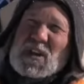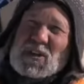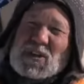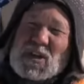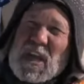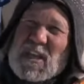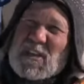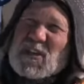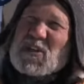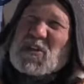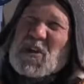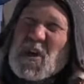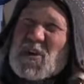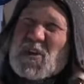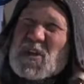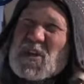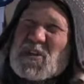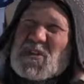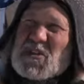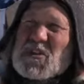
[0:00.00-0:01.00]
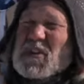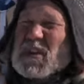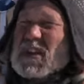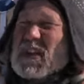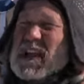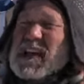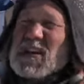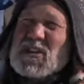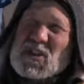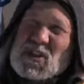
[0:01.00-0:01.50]
changes ocean
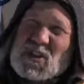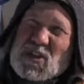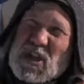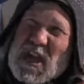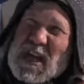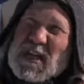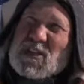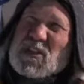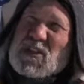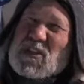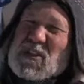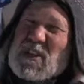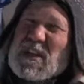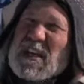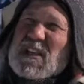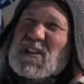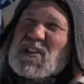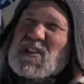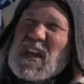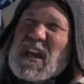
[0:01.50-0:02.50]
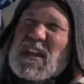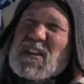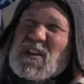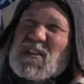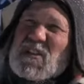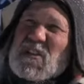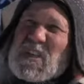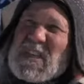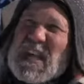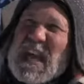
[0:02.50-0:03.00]
circulation, changes the extent
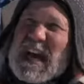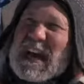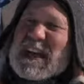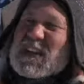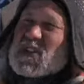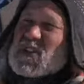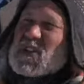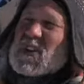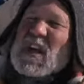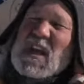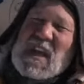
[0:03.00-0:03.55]
of sea ice,